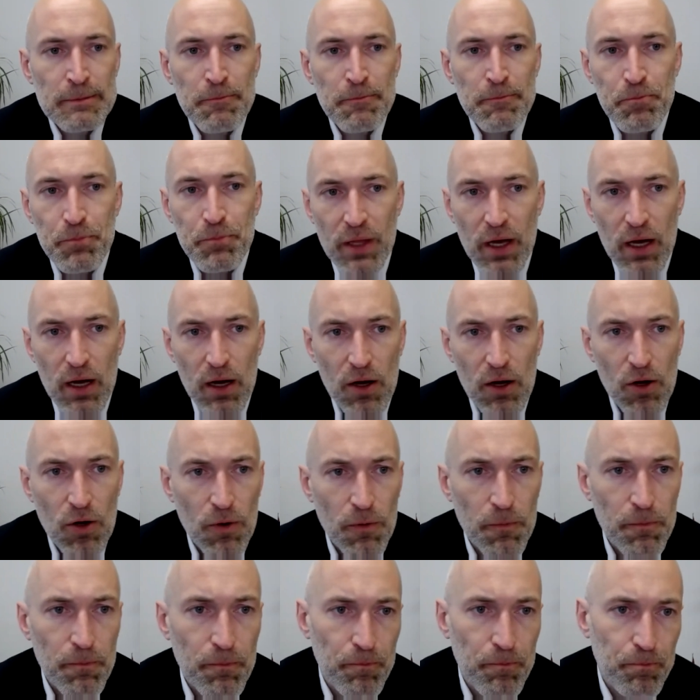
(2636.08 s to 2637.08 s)

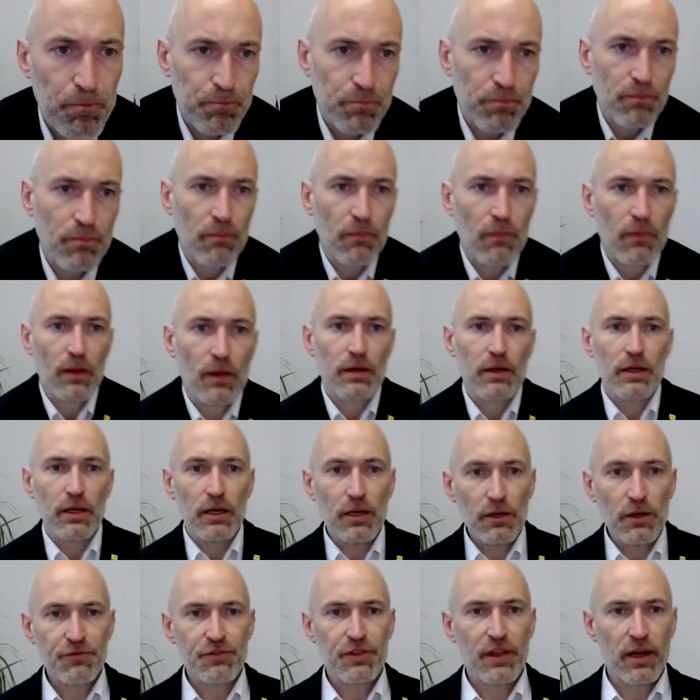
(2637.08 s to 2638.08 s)
Now,
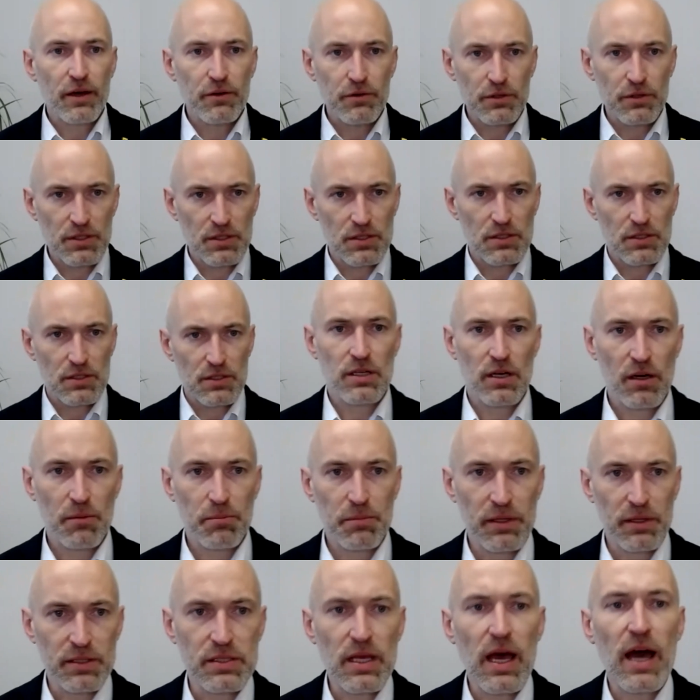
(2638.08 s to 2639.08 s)
if there is a
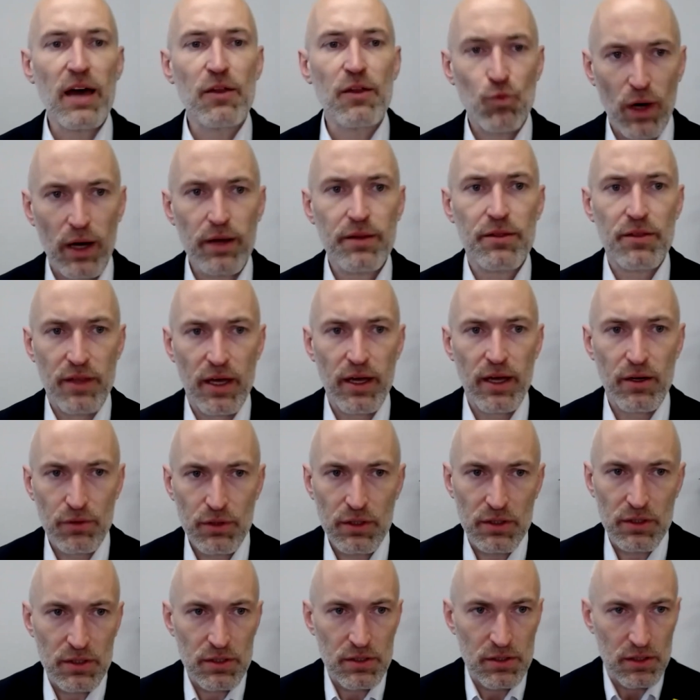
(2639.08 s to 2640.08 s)
surplus, and when there
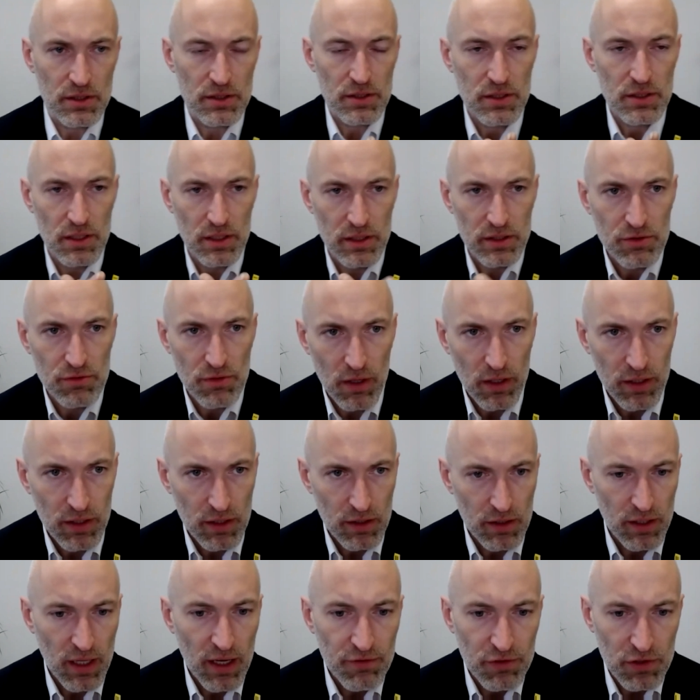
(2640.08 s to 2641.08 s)
is, it's rather
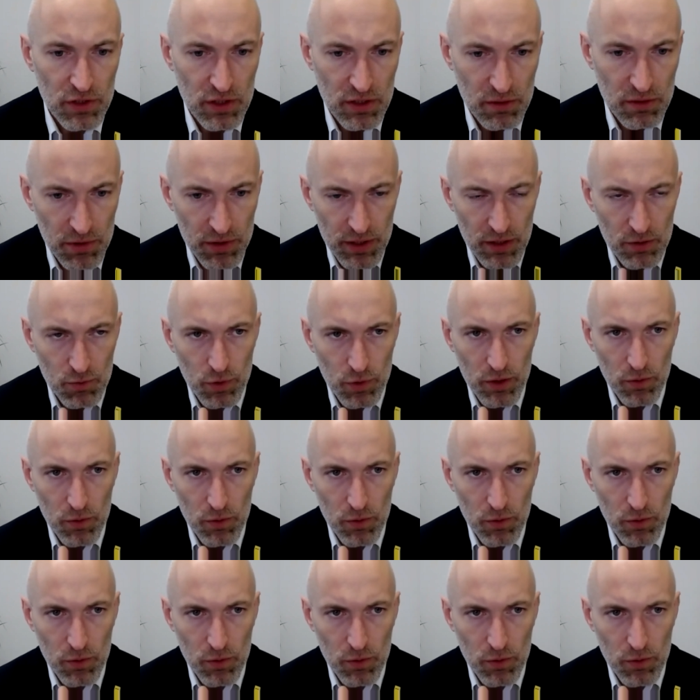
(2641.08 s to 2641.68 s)
inevitable that we